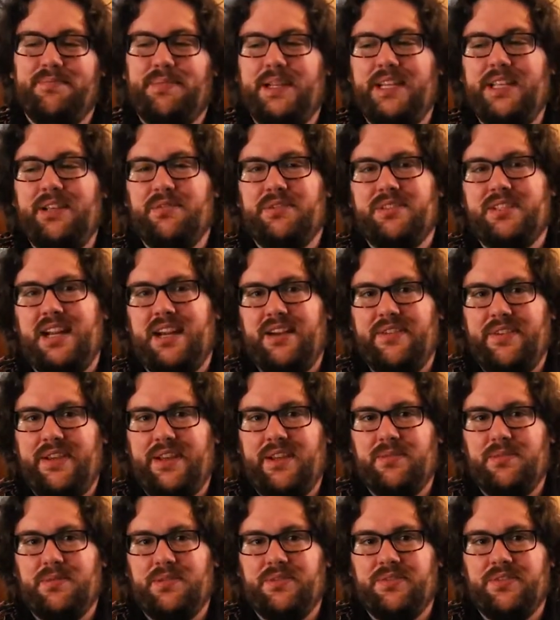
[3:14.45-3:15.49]
but he was not
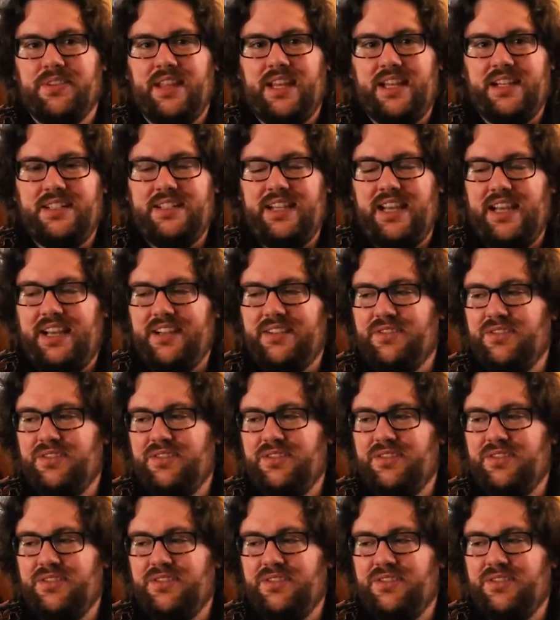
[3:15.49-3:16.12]
available for that day,